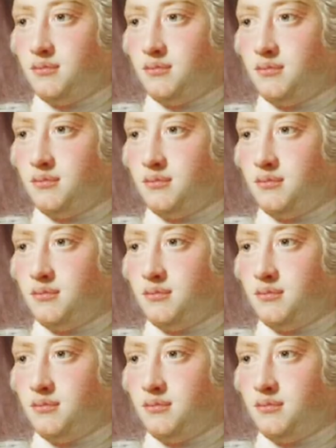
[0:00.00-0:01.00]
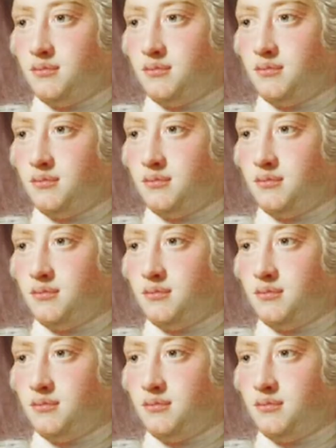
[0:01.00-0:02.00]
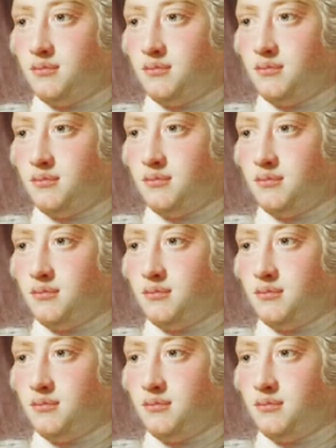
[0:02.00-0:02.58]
This person isn't speaking.